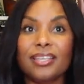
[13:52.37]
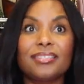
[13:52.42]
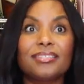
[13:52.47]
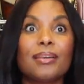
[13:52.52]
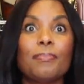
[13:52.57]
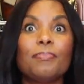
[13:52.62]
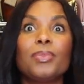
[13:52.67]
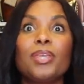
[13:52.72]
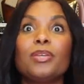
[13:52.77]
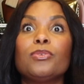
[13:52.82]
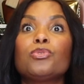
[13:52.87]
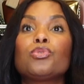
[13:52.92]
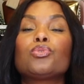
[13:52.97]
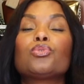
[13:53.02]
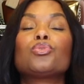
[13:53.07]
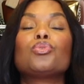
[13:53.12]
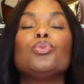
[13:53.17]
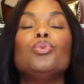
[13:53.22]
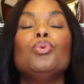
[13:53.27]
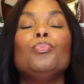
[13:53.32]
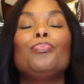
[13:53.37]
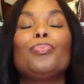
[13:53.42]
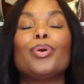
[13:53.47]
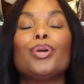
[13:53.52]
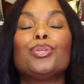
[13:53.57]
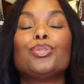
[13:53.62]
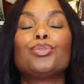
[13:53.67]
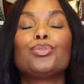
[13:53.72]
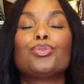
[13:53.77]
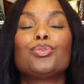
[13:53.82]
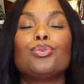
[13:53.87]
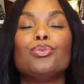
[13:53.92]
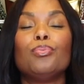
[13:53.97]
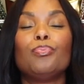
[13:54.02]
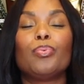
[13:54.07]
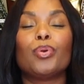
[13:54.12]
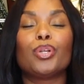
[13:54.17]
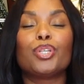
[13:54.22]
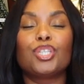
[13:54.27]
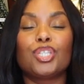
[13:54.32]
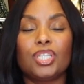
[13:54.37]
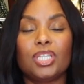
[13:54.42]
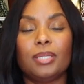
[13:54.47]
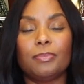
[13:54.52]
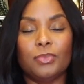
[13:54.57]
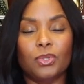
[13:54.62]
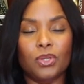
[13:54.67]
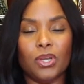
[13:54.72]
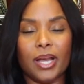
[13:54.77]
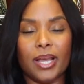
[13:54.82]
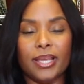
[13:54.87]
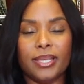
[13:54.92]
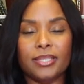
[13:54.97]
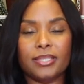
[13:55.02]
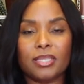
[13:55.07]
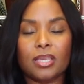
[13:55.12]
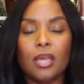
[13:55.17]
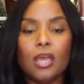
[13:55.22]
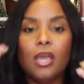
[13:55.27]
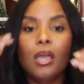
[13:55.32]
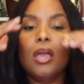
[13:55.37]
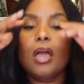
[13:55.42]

is something super duper cheap, you guys.